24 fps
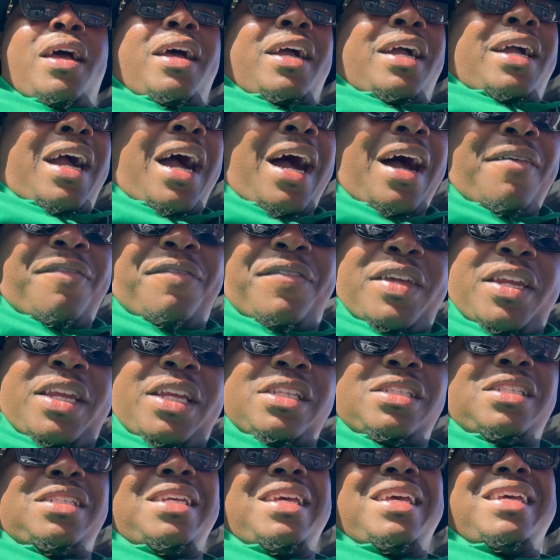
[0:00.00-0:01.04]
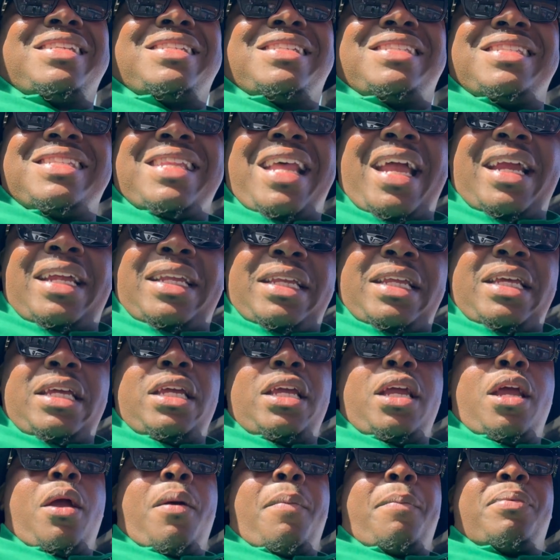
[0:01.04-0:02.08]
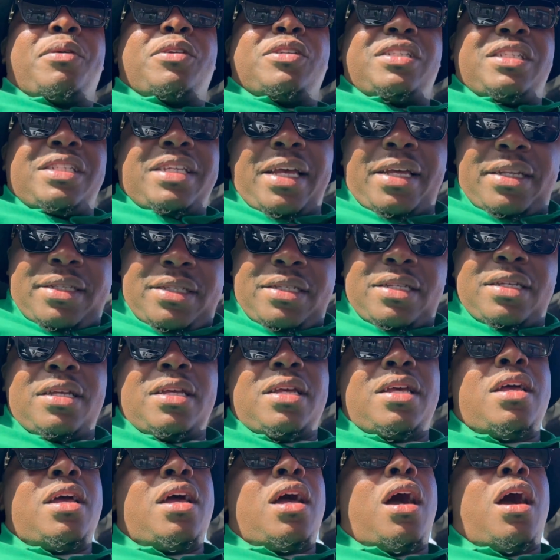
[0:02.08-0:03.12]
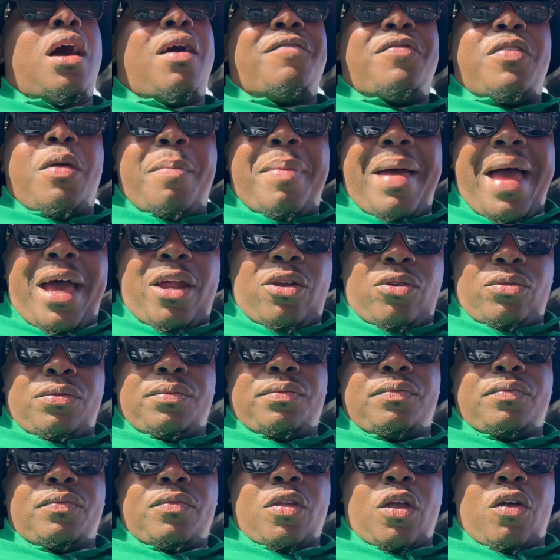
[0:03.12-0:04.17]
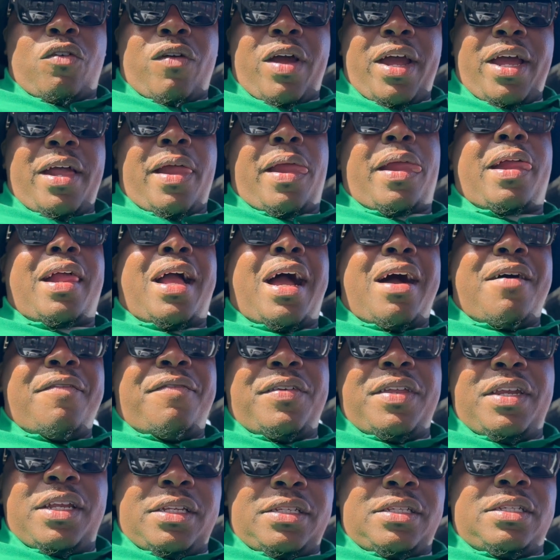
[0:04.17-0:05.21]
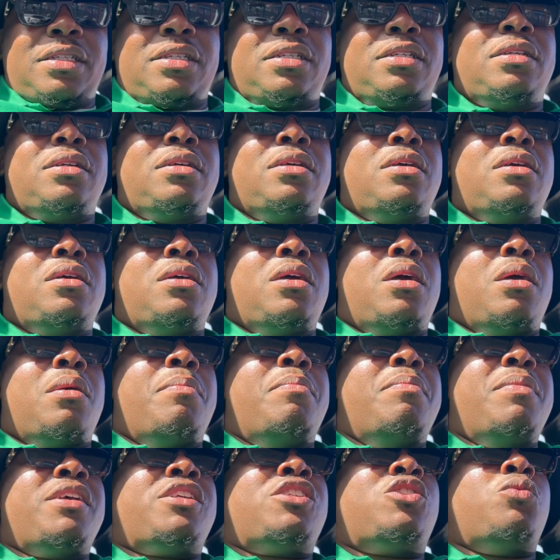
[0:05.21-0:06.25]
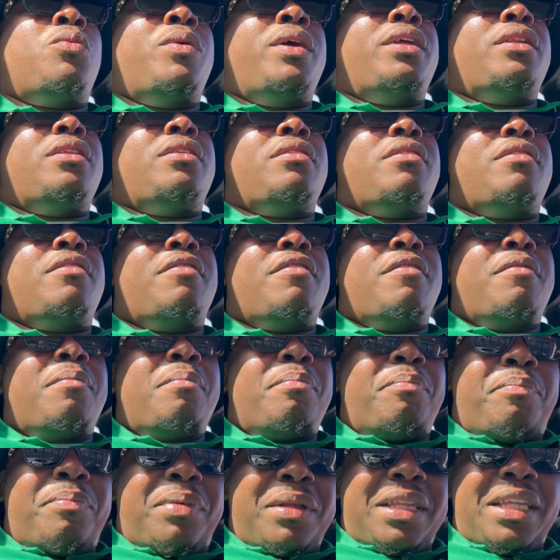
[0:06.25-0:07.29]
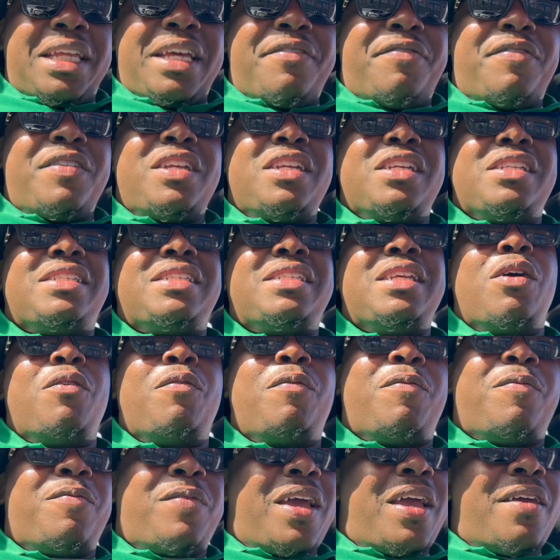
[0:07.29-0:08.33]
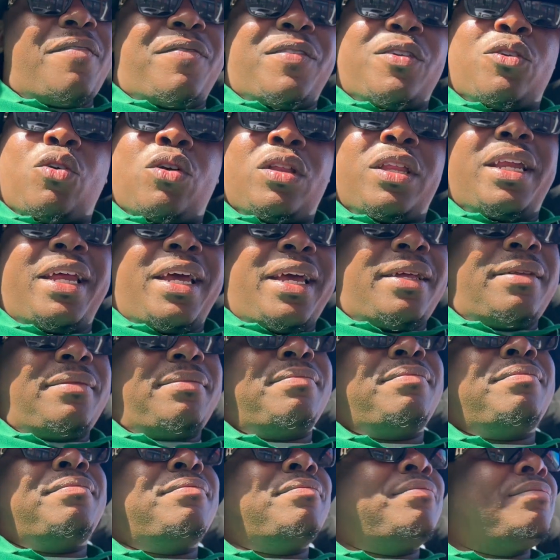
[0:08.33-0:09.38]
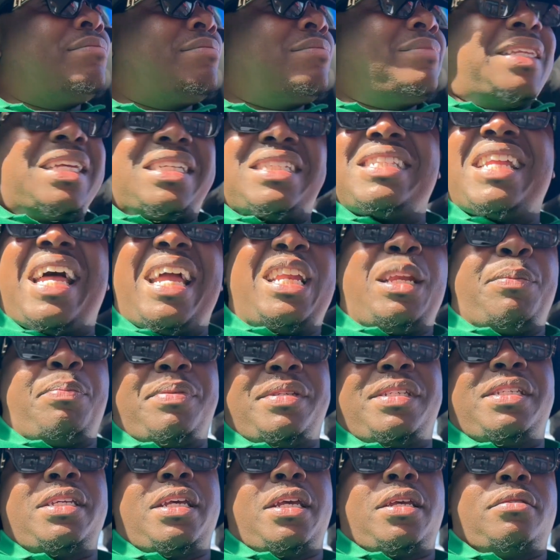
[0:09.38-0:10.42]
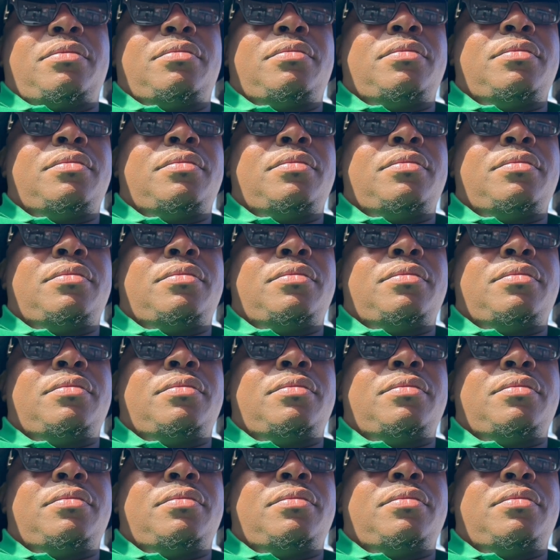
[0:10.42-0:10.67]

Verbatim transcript: Confidence is ninety percent of the battle. All right. Confidence mixed with belief in yourself, faith, and all of that. That's ninety percent.